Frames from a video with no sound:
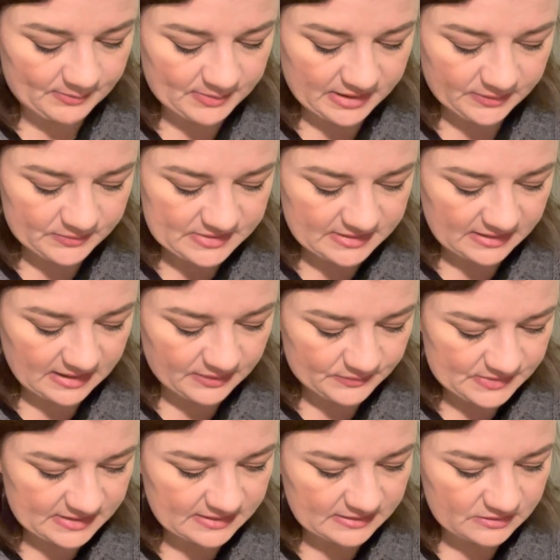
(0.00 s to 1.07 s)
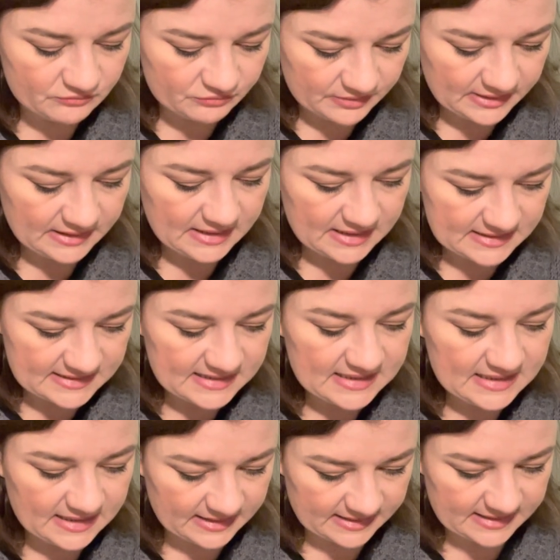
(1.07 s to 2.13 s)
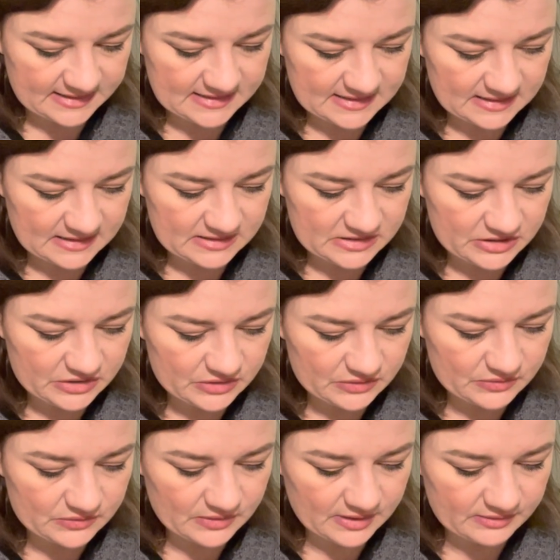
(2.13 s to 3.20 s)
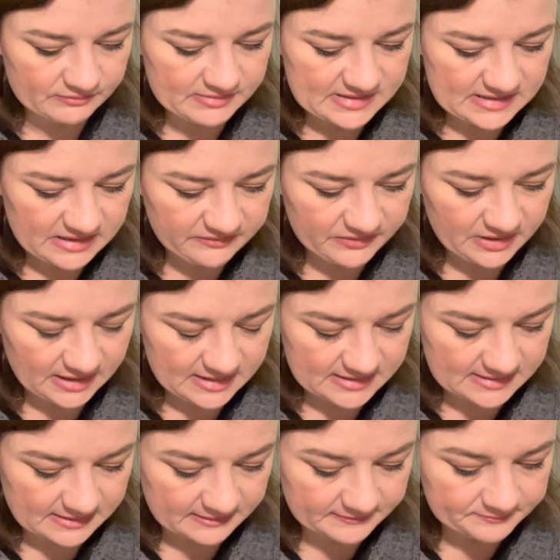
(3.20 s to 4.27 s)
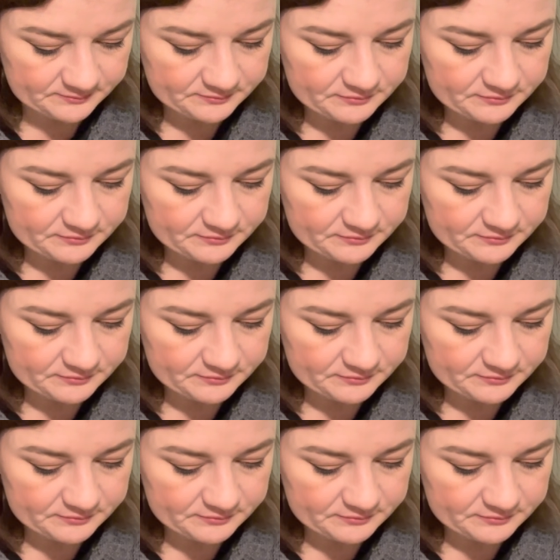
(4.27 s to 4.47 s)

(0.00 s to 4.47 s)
But it was really a delight to receive a letter